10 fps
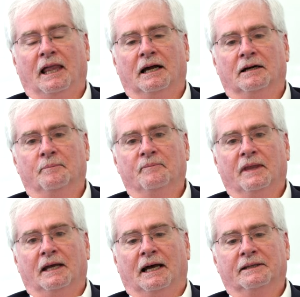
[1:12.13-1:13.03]

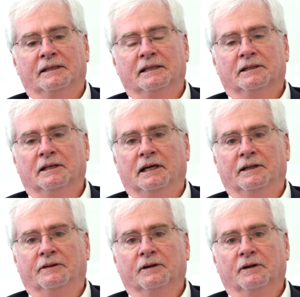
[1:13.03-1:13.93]
I think
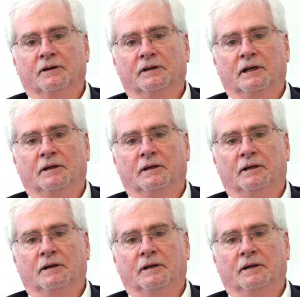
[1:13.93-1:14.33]
another